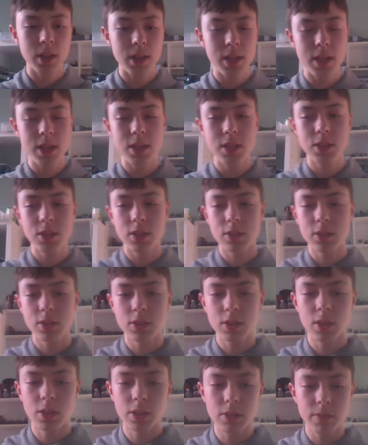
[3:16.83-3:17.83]
eastern
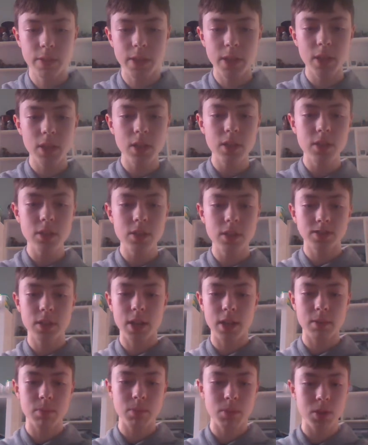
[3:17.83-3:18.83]
side of England.
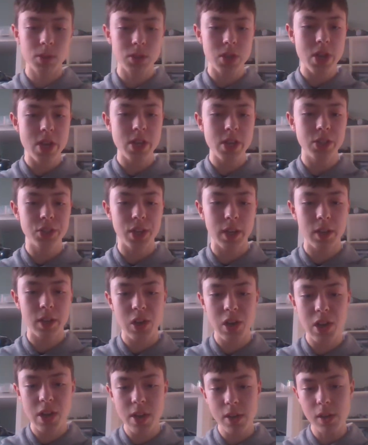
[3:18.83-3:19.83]
That was East
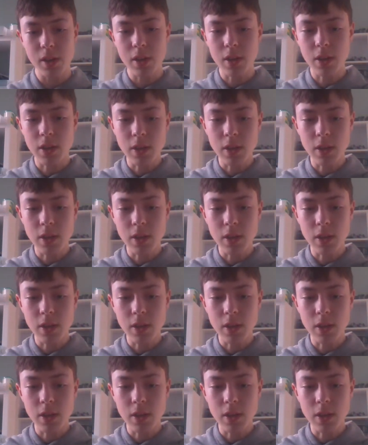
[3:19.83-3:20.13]
Anglia.